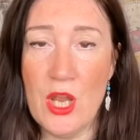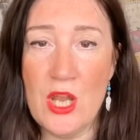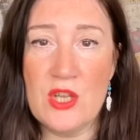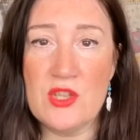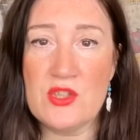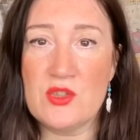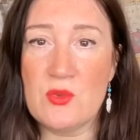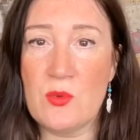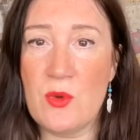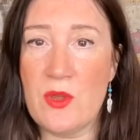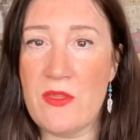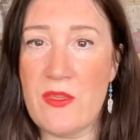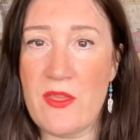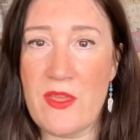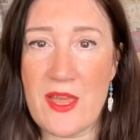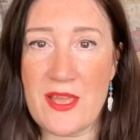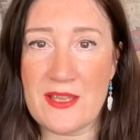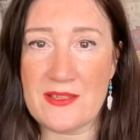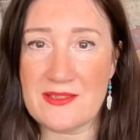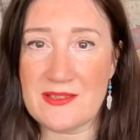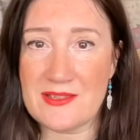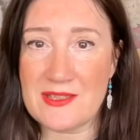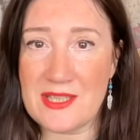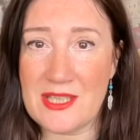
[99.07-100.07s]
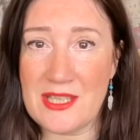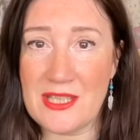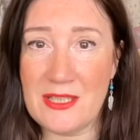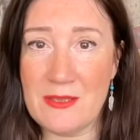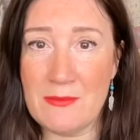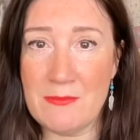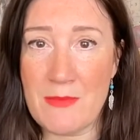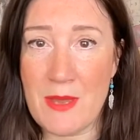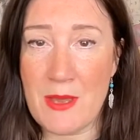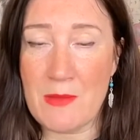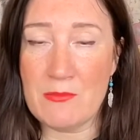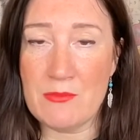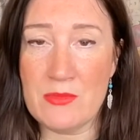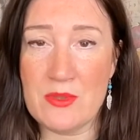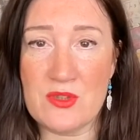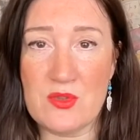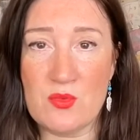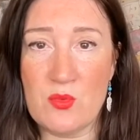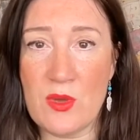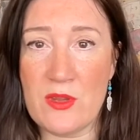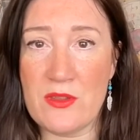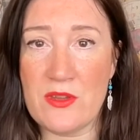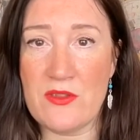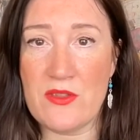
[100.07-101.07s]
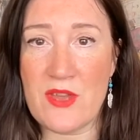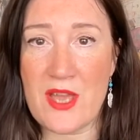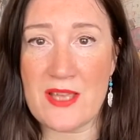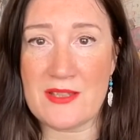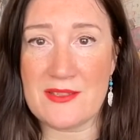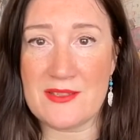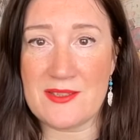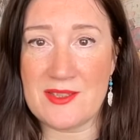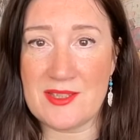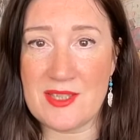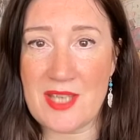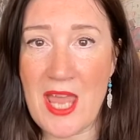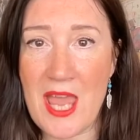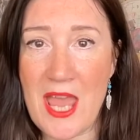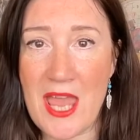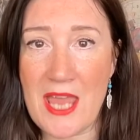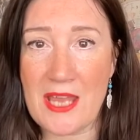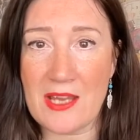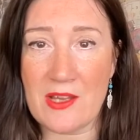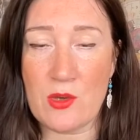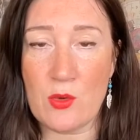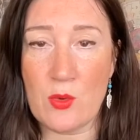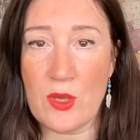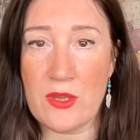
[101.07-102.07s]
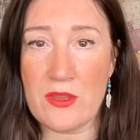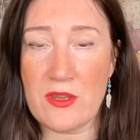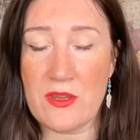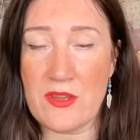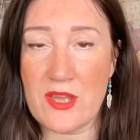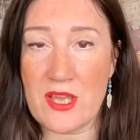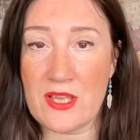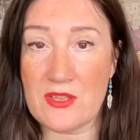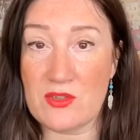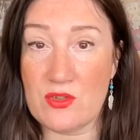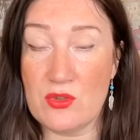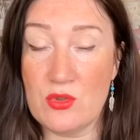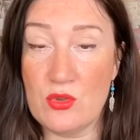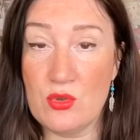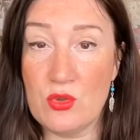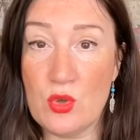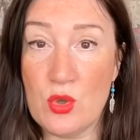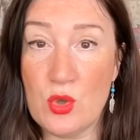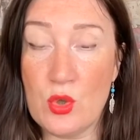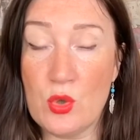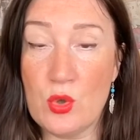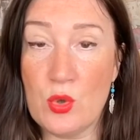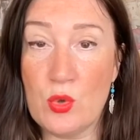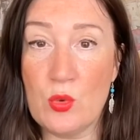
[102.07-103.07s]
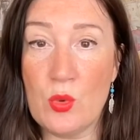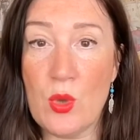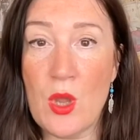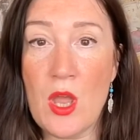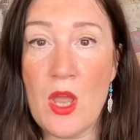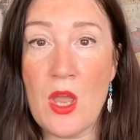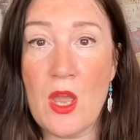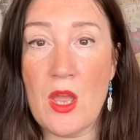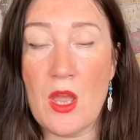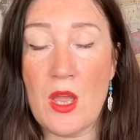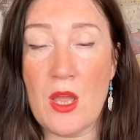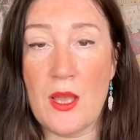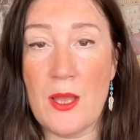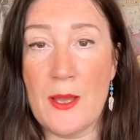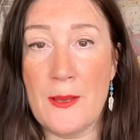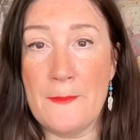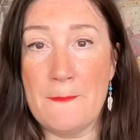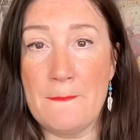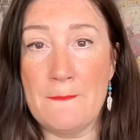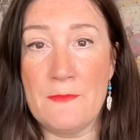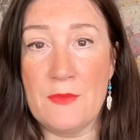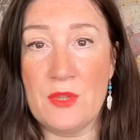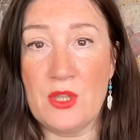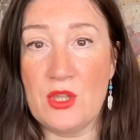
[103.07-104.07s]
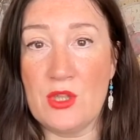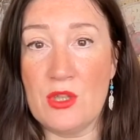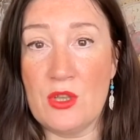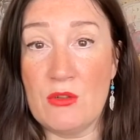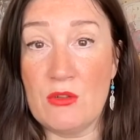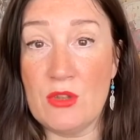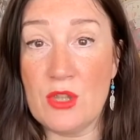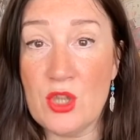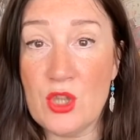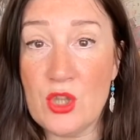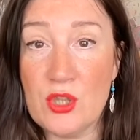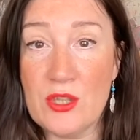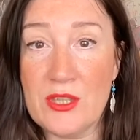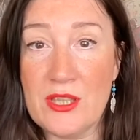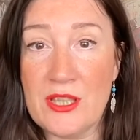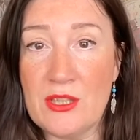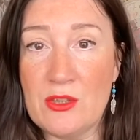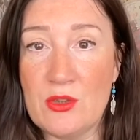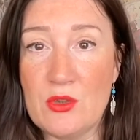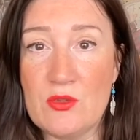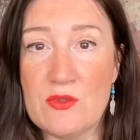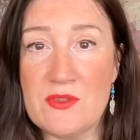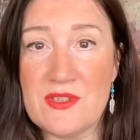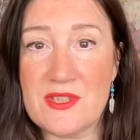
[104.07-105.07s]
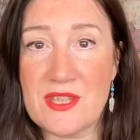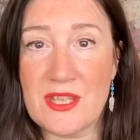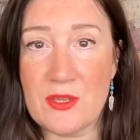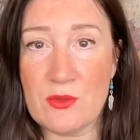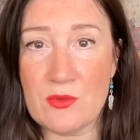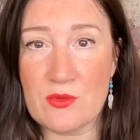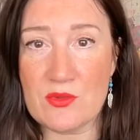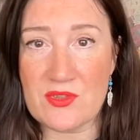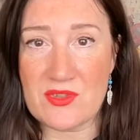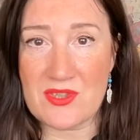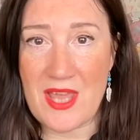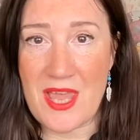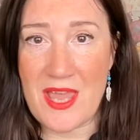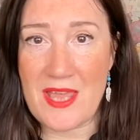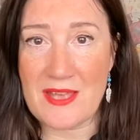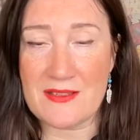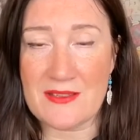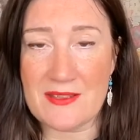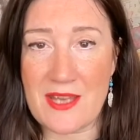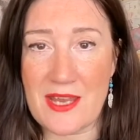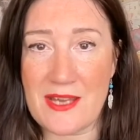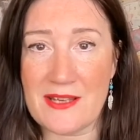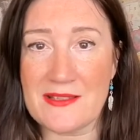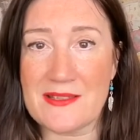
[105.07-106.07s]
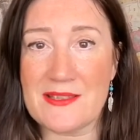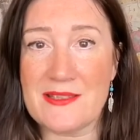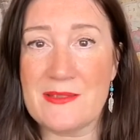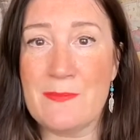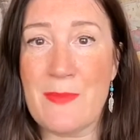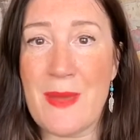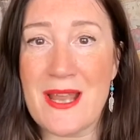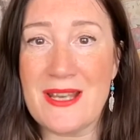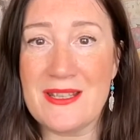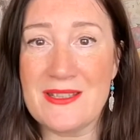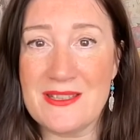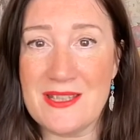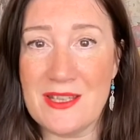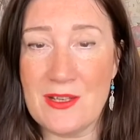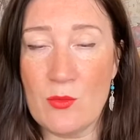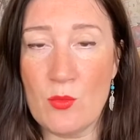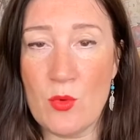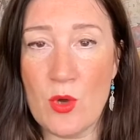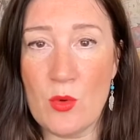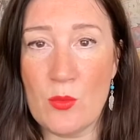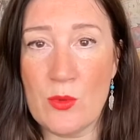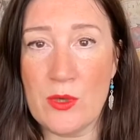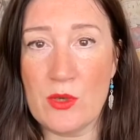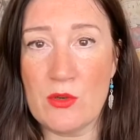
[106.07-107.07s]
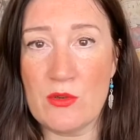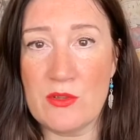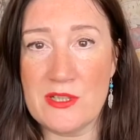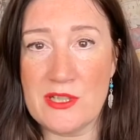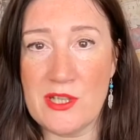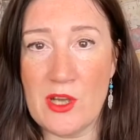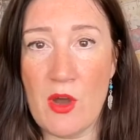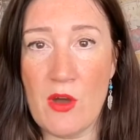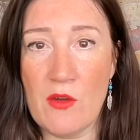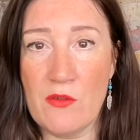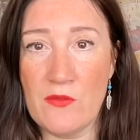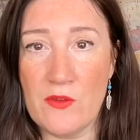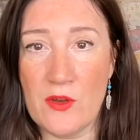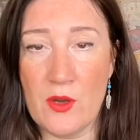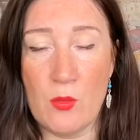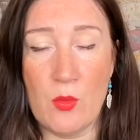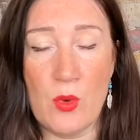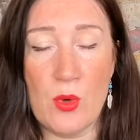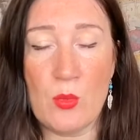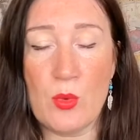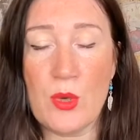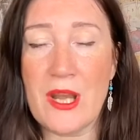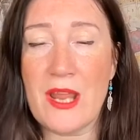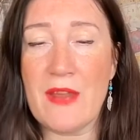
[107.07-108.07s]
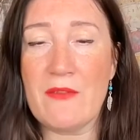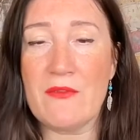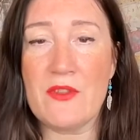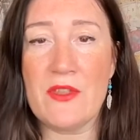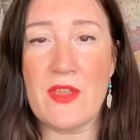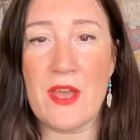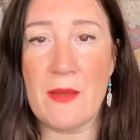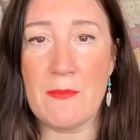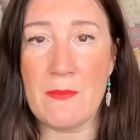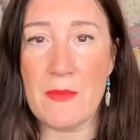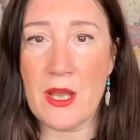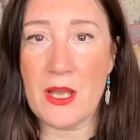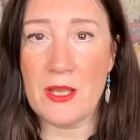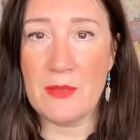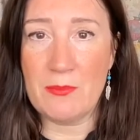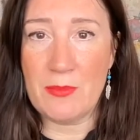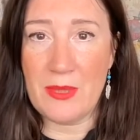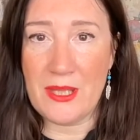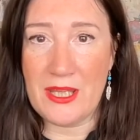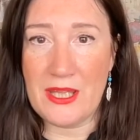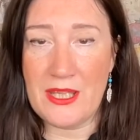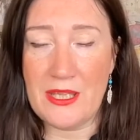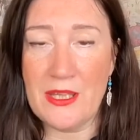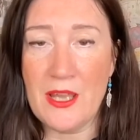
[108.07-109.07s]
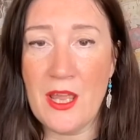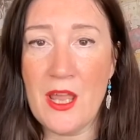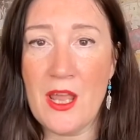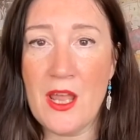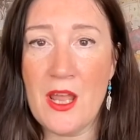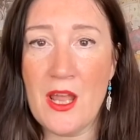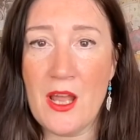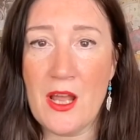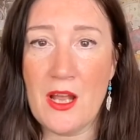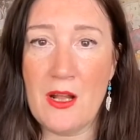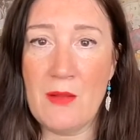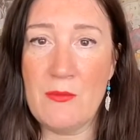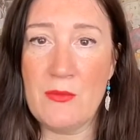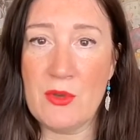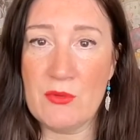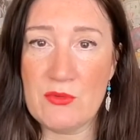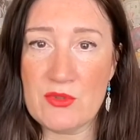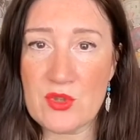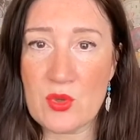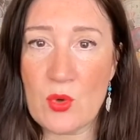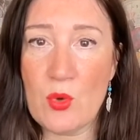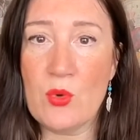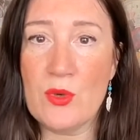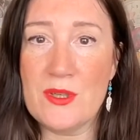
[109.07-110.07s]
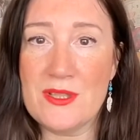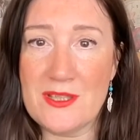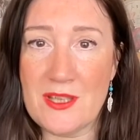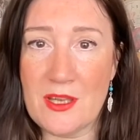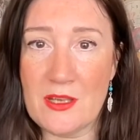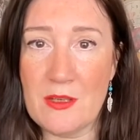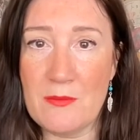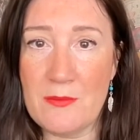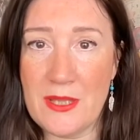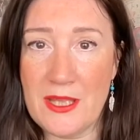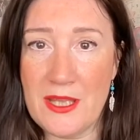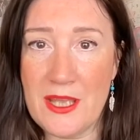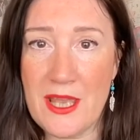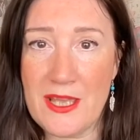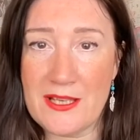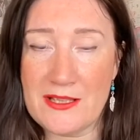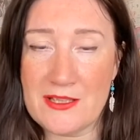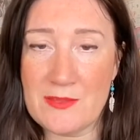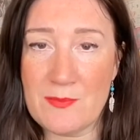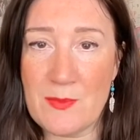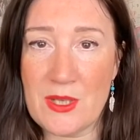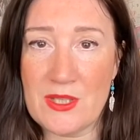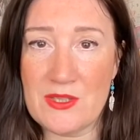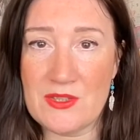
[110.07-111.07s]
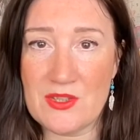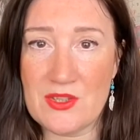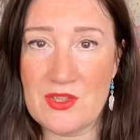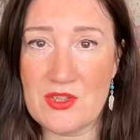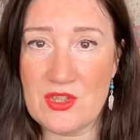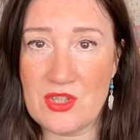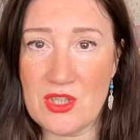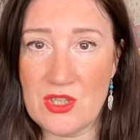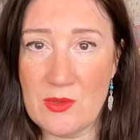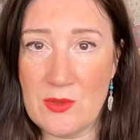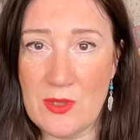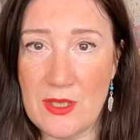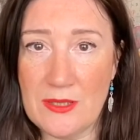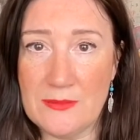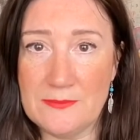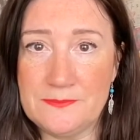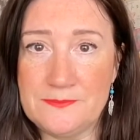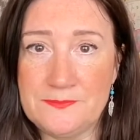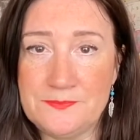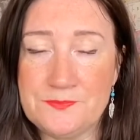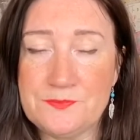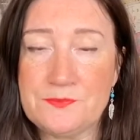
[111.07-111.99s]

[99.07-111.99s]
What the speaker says: So whether that's team members, whether that's tech, whether that's new learning new skill sets, expanding what we already offer, whatever that might be, there is always going to be expenses to it.